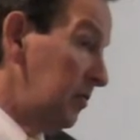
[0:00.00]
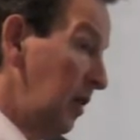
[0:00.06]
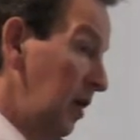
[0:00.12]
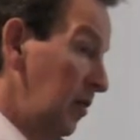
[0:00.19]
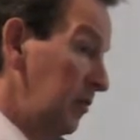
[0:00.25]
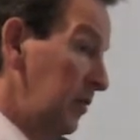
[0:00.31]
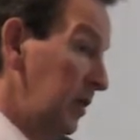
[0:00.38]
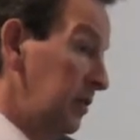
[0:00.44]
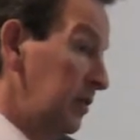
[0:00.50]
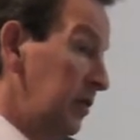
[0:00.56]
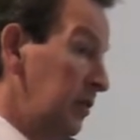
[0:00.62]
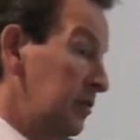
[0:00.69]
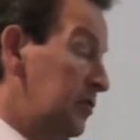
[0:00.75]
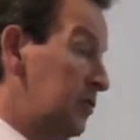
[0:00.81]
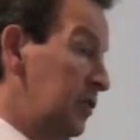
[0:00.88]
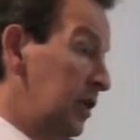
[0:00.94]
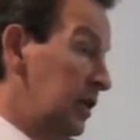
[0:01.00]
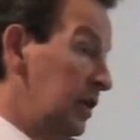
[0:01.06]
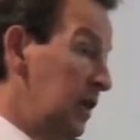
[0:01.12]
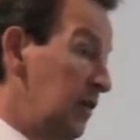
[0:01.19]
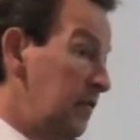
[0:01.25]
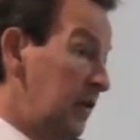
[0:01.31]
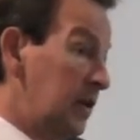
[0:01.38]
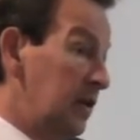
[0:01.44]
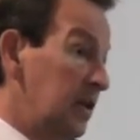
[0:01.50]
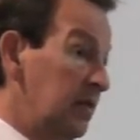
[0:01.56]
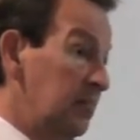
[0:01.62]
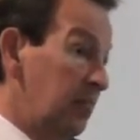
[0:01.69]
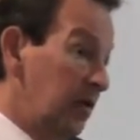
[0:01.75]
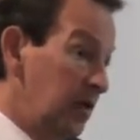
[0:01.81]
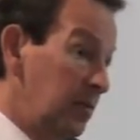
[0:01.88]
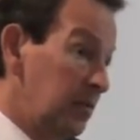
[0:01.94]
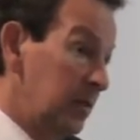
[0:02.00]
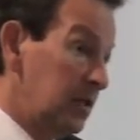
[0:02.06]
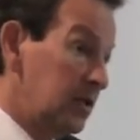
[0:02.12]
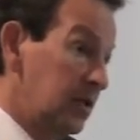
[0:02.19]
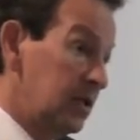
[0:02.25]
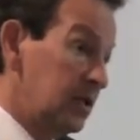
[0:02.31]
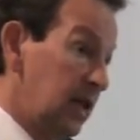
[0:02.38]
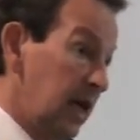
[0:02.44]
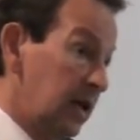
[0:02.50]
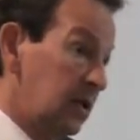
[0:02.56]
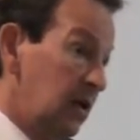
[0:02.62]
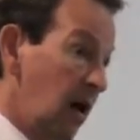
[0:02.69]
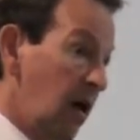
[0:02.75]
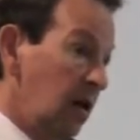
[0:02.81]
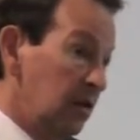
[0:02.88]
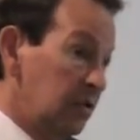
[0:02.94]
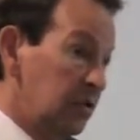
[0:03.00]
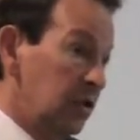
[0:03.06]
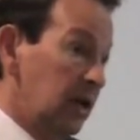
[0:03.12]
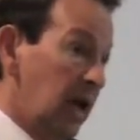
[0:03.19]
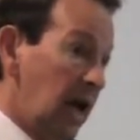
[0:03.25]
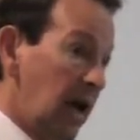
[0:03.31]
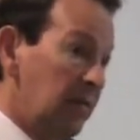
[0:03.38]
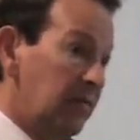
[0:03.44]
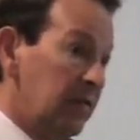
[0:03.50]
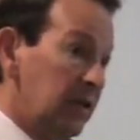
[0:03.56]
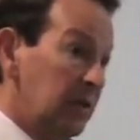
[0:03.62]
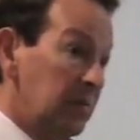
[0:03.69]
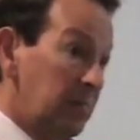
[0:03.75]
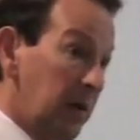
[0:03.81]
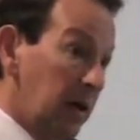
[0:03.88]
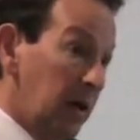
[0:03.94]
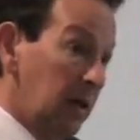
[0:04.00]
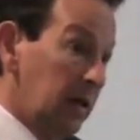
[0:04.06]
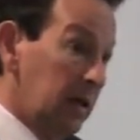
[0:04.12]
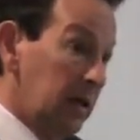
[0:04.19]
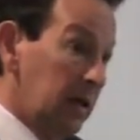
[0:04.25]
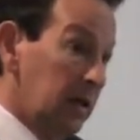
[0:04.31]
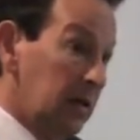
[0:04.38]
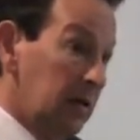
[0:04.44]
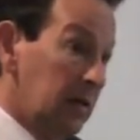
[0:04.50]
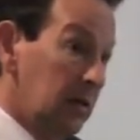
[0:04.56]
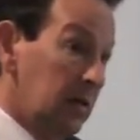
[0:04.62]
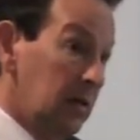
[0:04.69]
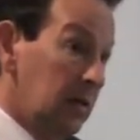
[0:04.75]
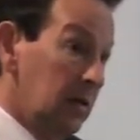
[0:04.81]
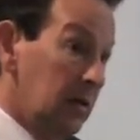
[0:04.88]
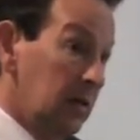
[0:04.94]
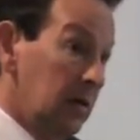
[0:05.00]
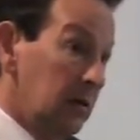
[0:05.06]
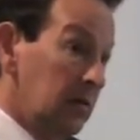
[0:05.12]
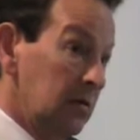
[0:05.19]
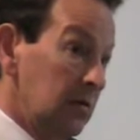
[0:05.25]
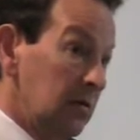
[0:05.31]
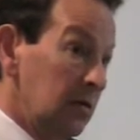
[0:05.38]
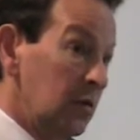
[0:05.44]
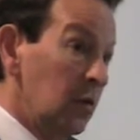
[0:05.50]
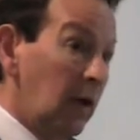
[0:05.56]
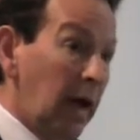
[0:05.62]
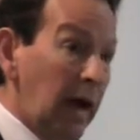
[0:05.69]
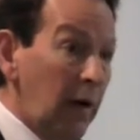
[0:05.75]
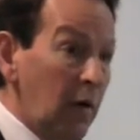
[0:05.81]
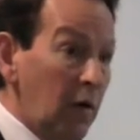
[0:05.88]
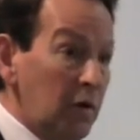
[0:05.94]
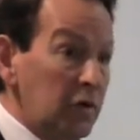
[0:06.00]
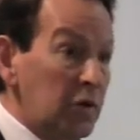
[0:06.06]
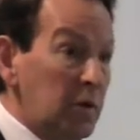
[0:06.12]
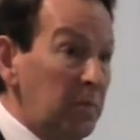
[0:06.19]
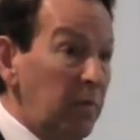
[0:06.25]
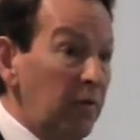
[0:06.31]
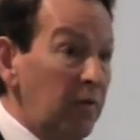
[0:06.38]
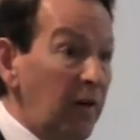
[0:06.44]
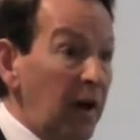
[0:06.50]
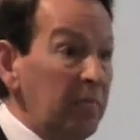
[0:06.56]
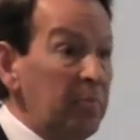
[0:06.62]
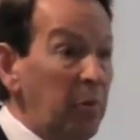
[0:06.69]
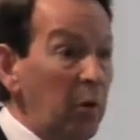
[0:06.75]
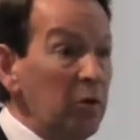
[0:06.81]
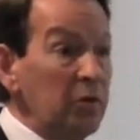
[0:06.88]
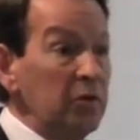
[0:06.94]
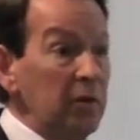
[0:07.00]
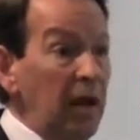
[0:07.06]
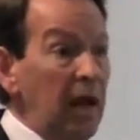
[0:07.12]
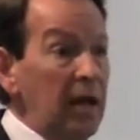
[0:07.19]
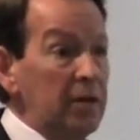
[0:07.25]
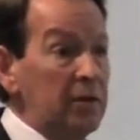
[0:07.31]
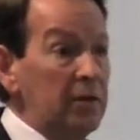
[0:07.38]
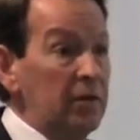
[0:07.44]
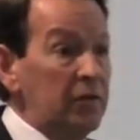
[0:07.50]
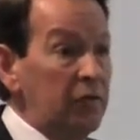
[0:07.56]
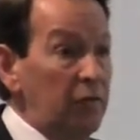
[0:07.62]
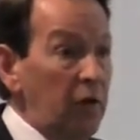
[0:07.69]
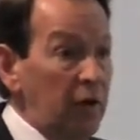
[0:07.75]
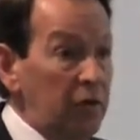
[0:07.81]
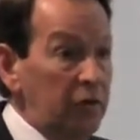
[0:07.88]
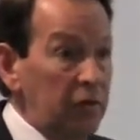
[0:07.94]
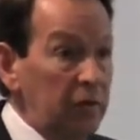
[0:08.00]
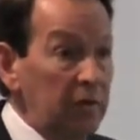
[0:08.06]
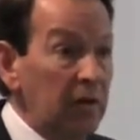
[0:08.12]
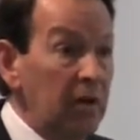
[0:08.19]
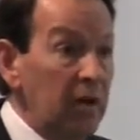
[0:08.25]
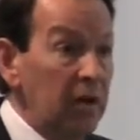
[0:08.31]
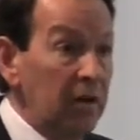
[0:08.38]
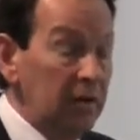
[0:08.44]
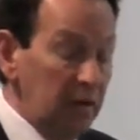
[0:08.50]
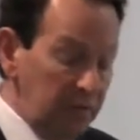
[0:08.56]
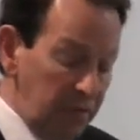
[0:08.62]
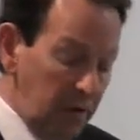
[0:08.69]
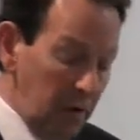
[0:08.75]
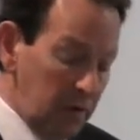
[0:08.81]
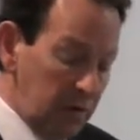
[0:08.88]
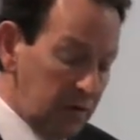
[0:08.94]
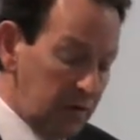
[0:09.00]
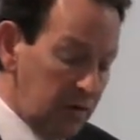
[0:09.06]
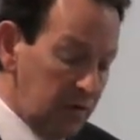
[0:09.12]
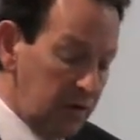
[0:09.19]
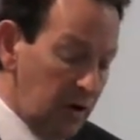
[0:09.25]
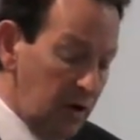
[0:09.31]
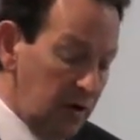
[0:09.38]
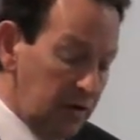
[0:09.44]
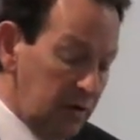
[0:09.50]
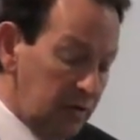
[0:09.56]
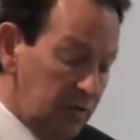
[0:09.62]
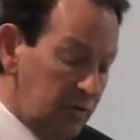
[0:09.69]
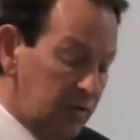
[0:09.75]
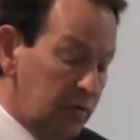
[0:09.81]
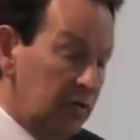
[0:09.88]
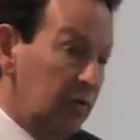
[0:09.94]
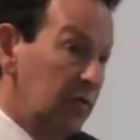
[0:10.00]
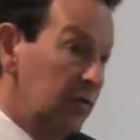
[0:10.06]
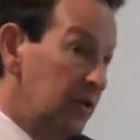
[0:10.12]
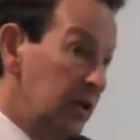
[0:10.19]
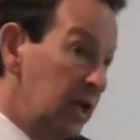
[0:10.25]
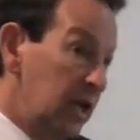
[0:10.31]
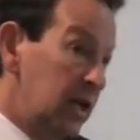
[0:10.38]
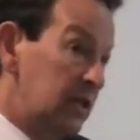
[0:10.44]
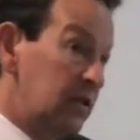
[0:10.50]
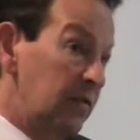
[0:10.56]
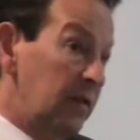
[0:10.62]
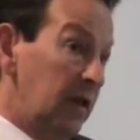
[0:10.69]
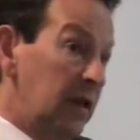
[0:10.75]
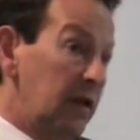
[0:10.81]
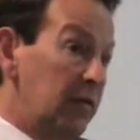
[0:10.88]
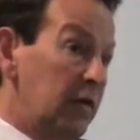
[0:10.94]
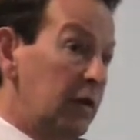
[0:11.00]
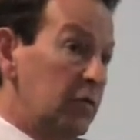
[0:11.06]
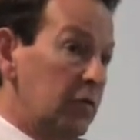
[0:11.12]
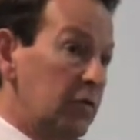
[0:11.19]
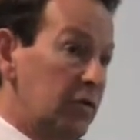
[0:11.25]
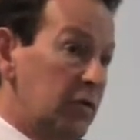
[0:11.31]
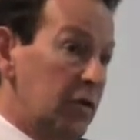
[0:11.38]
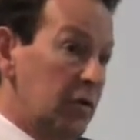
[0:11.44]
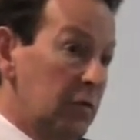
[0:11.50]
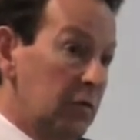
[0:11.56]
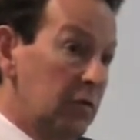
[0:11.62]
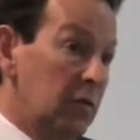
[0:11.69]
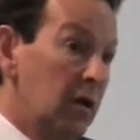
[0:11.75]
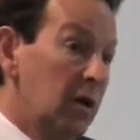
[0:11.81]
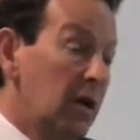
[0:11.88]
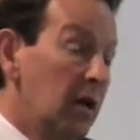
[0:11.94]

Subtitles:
know that there's significant improvements in technology have the ability to allow us to provide personalized instruction that focuses on the needs of the individual student,